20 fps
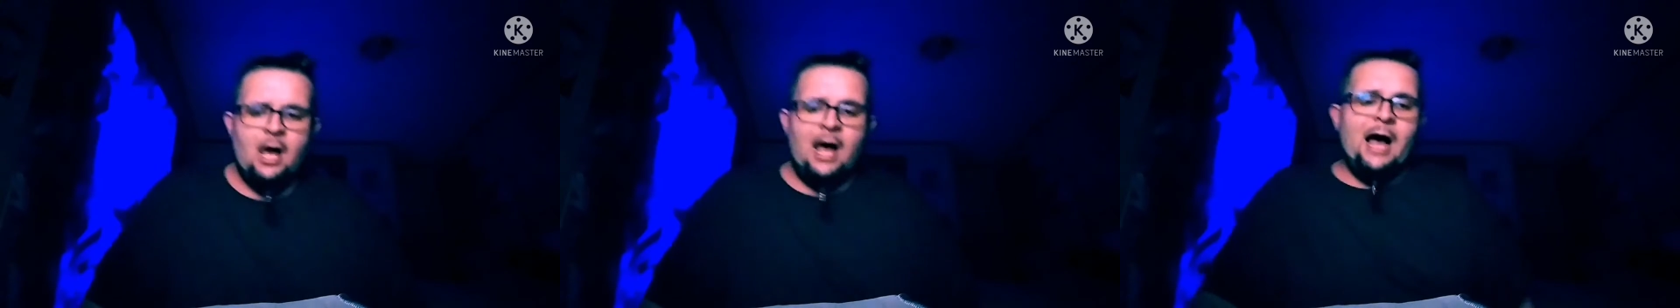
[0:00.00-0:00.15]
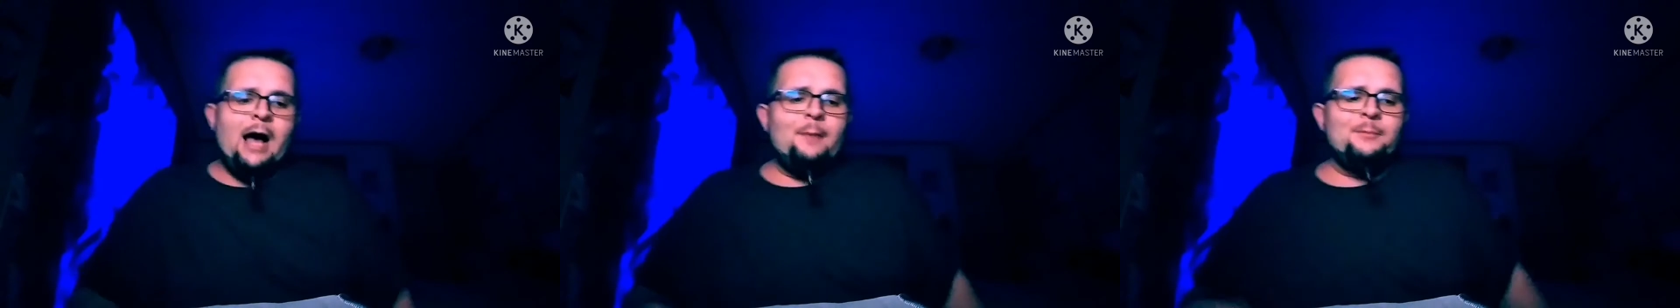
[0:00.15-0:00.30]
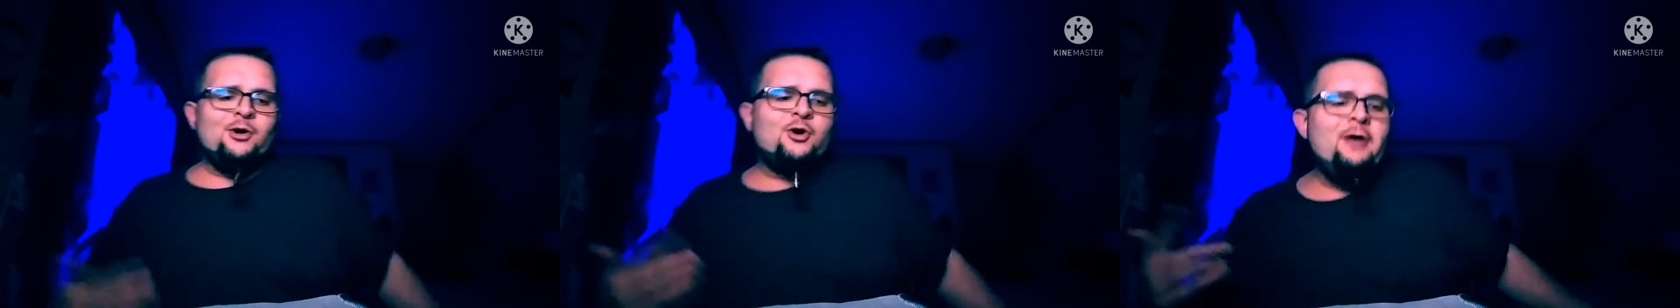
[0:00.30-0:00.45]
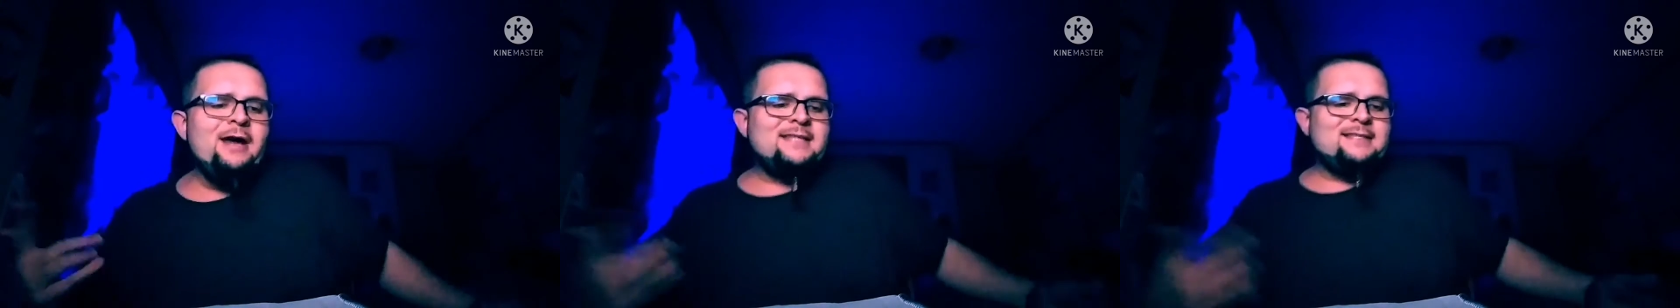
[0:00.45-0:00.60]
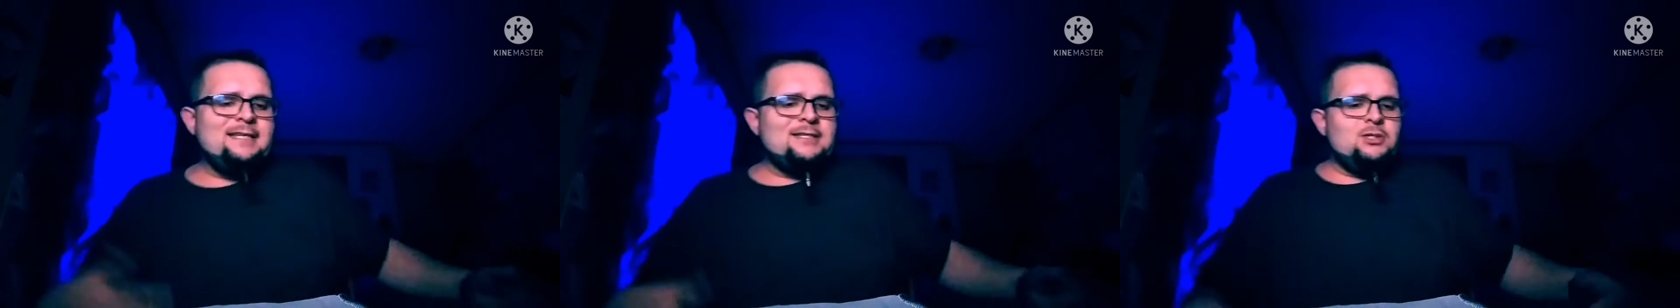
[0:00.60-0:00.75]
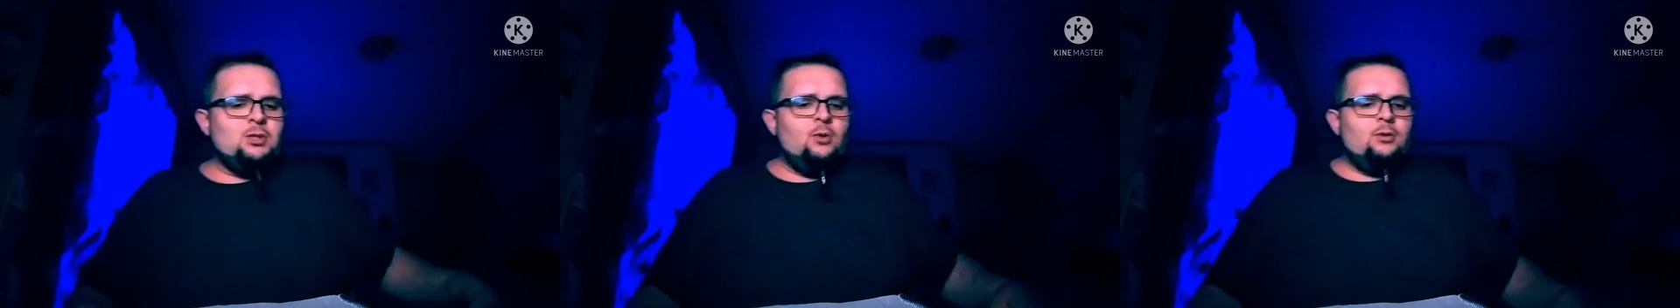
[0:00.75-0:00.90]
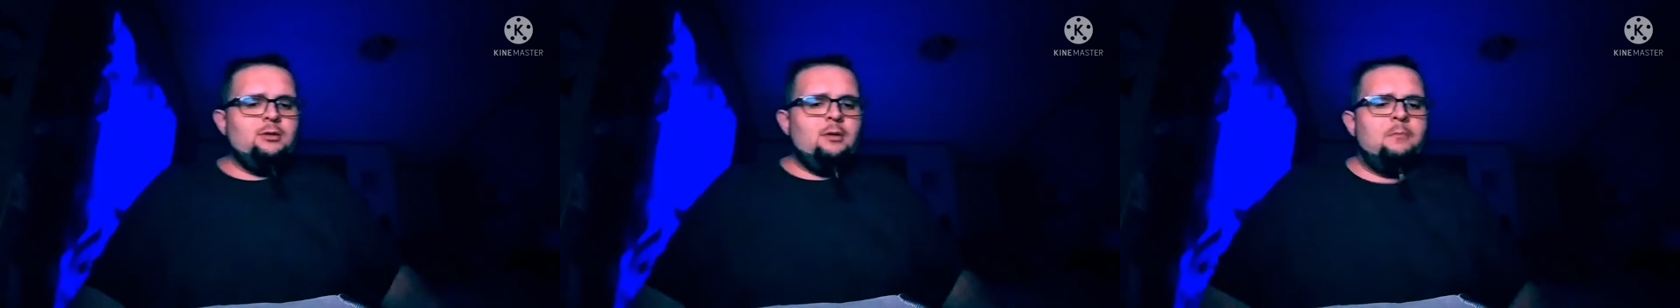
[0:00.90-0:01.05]
I'm a crazy
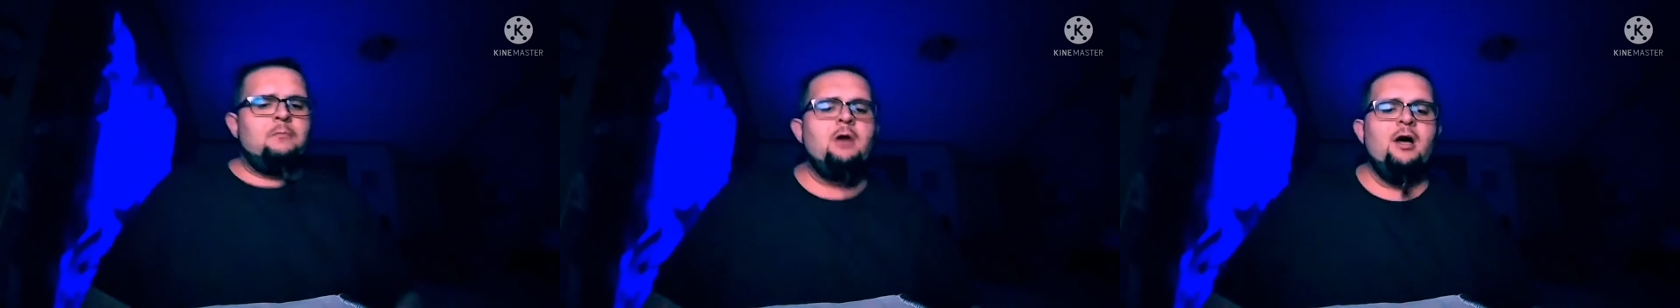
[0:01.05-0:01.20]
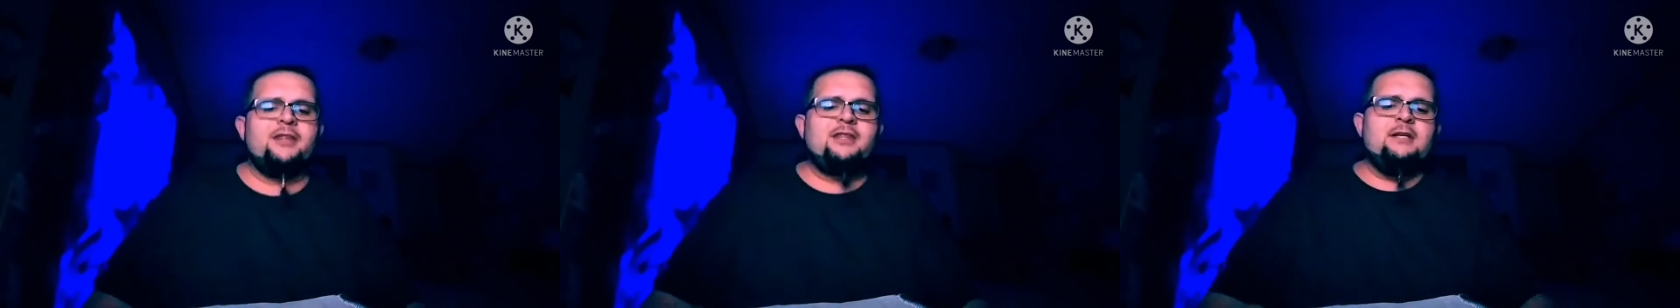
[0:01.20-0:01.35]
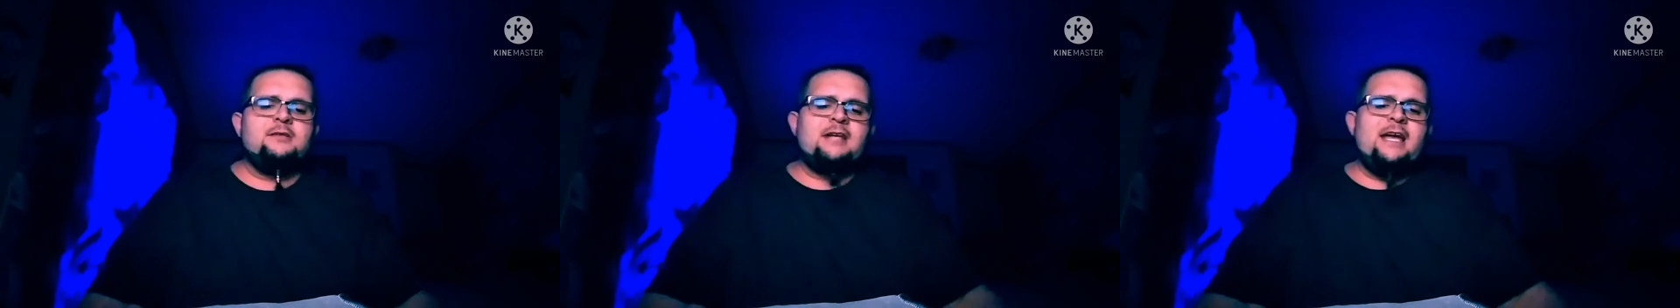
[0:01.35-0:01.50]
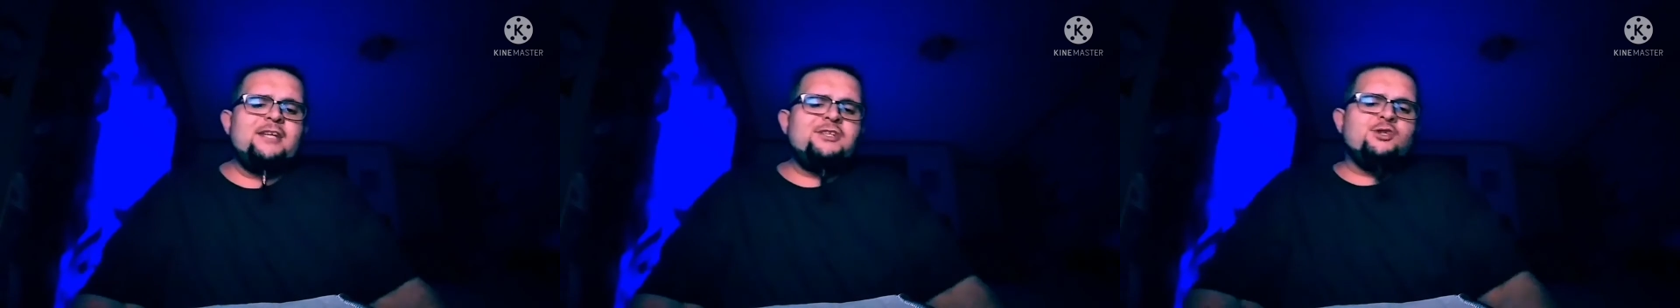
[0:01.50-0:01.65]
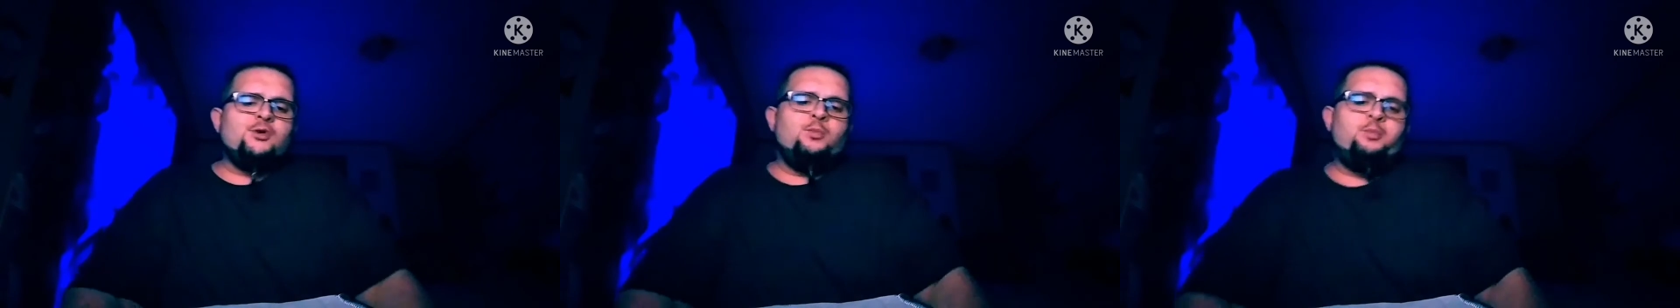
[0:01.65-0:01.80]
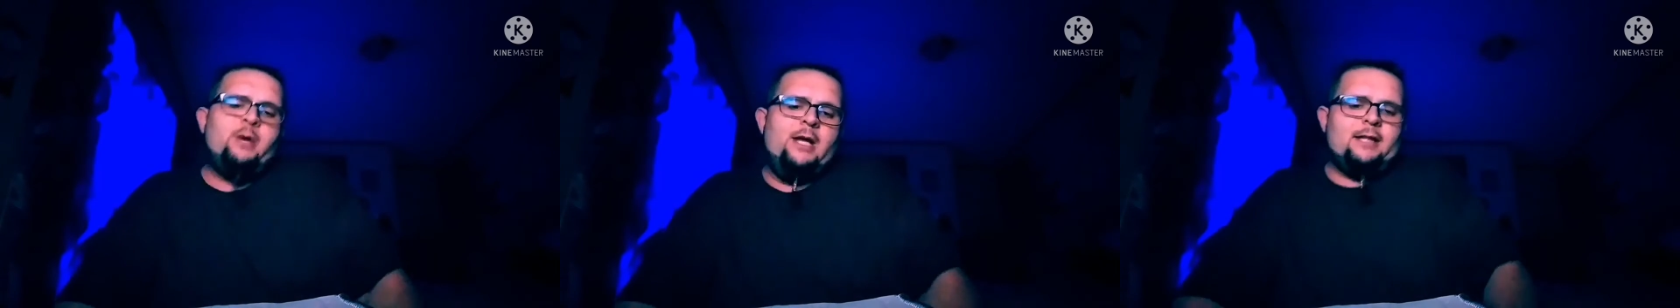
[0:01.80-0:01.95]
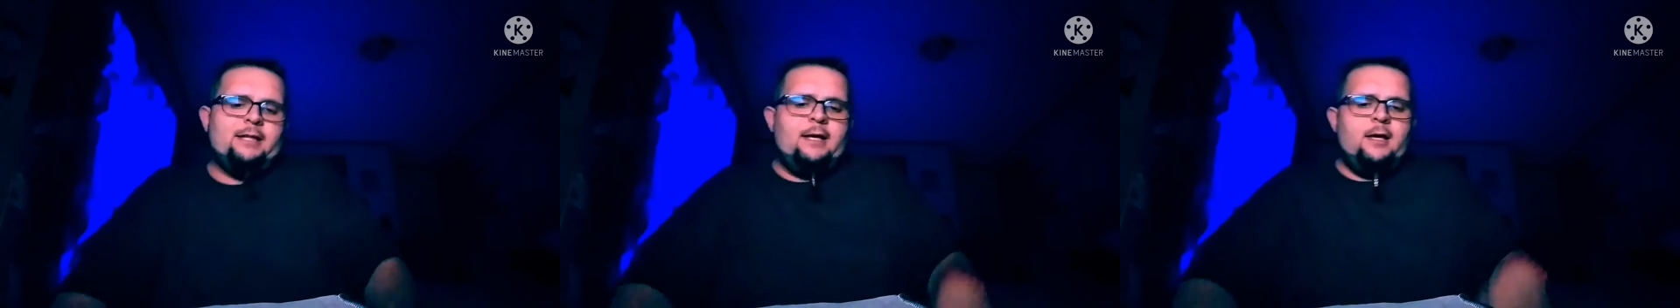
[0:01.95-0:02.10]
tool of Mother Nature,
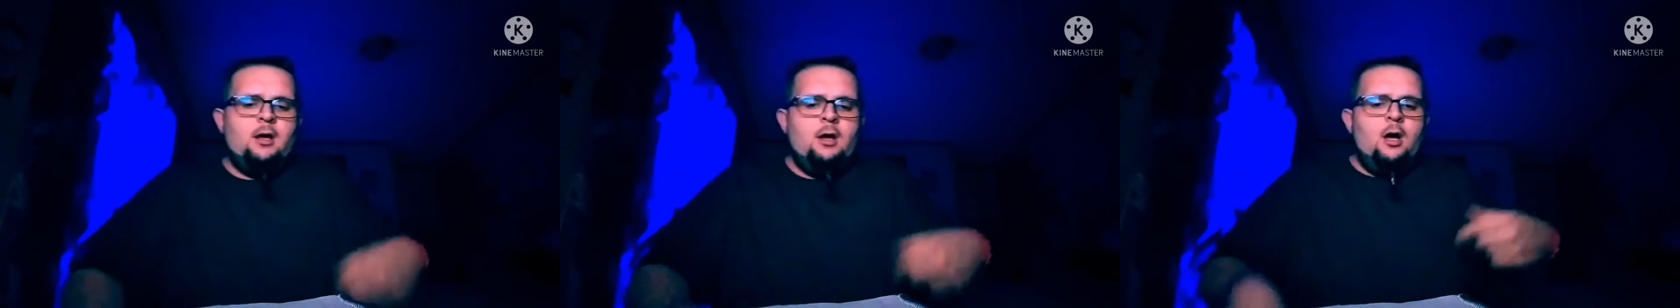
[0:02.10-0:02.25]
really.